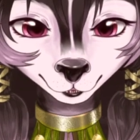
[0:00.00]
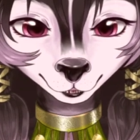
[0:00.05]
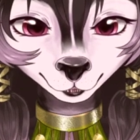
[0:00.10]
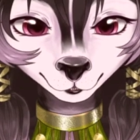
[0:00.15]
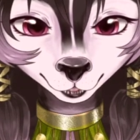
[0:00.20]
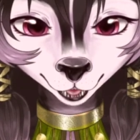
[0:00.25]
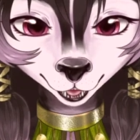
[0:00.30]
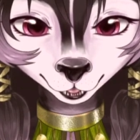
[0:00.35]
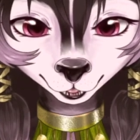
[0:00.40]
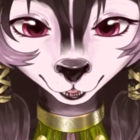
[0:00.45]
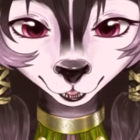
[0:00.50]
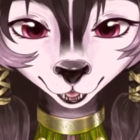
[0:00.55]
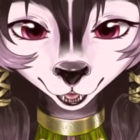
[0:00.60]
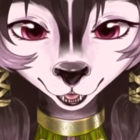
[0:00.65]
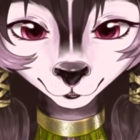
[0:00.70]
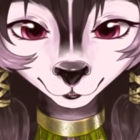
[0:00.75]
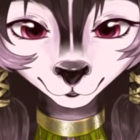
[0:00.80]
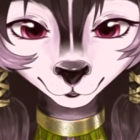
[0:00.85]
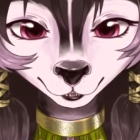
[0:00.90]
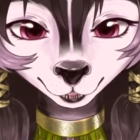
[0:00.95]
stupidity
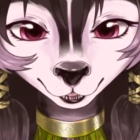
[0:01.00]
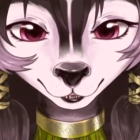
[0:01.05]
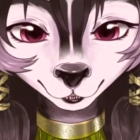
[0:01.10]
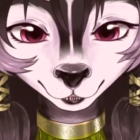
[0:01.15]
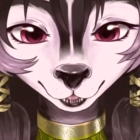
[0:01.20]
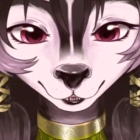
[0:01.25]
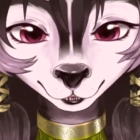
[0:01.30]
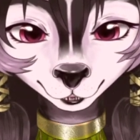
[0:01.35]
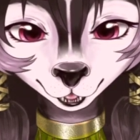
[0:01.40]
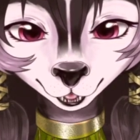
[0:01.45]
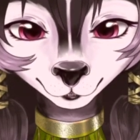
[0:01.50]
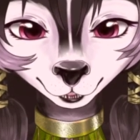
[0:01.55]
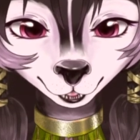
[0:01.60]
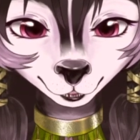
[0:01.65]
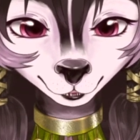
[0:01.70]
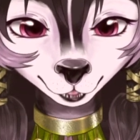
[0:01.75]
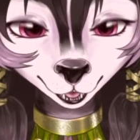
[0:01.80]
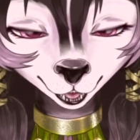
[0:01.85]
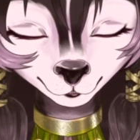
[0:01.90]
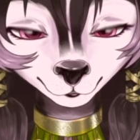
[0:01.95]
for malice if you
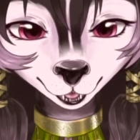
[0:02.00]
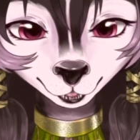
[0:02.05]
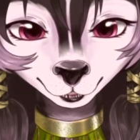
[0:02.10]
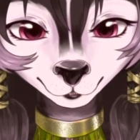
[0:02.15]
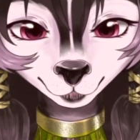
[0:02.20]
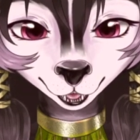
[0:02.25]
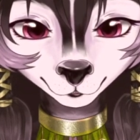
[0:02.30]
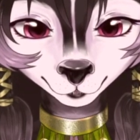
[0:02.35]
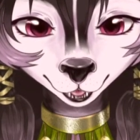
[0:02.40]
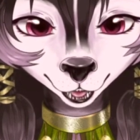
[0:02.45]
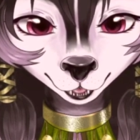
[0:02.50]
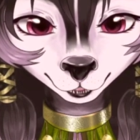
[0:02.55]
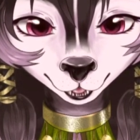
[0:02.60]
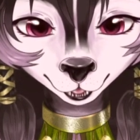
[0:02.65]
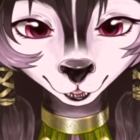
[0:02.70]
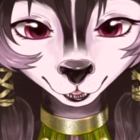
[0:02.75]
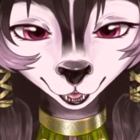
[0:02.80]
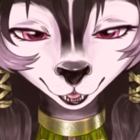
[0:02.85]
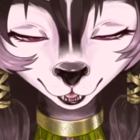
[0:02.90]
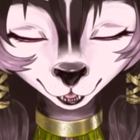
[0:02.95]
don't even know what
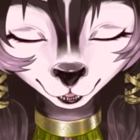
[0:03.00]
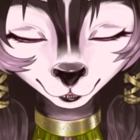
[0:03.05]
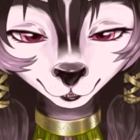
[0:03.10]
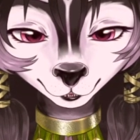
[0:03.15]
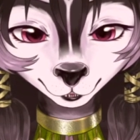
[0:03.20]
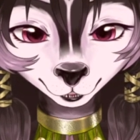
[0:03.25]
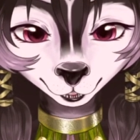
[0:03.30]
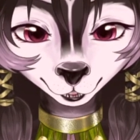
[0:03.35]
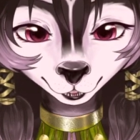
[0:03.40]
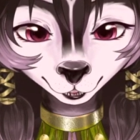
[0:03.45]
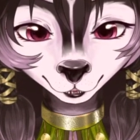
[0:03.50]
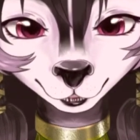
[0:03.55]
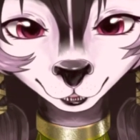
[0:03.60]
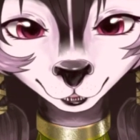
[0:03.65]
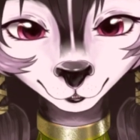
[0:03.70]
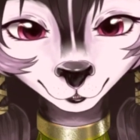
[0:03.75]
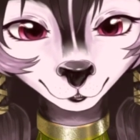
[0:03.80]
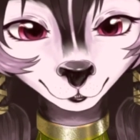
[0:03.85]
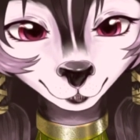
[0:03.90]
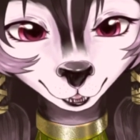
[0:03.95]
malice is.
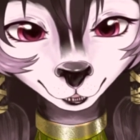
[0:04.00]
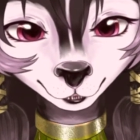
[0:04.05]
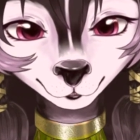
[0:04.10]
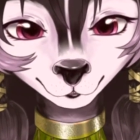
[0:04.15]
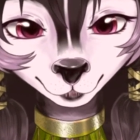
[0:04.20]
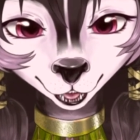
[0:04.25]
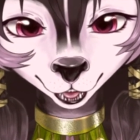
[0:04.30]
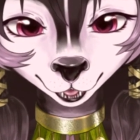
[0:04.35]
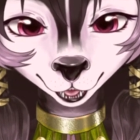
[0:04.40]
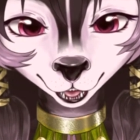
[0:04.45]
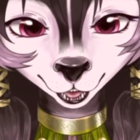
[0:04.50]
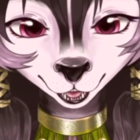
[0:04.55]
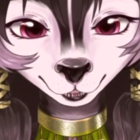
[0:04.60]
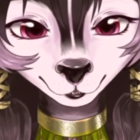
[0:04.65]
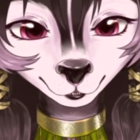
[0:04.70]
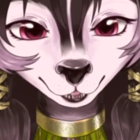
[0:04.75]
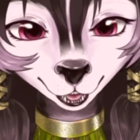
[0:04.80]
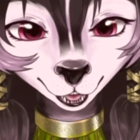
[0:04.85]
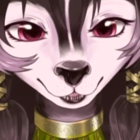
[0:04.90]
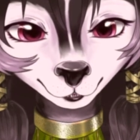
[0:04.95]
Believe me, as
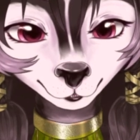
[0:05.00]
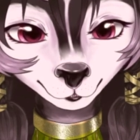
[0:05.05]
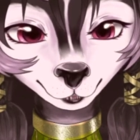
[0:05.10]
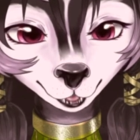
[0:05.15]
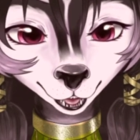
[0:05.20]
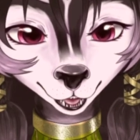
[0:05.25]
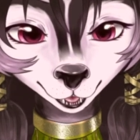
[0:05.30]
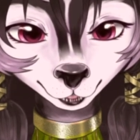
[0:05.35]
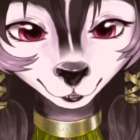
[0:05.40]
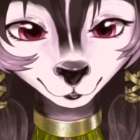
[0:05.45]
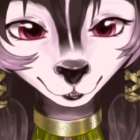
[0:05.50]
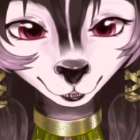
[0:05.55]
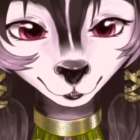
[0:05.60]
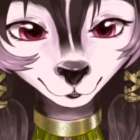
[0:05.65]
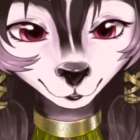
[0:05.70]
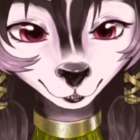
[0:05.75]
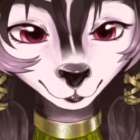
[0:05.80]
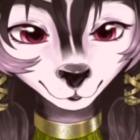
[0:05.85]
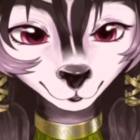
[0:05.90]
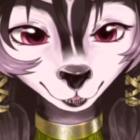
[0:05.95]
a trans
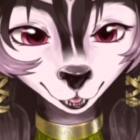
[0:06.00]
person of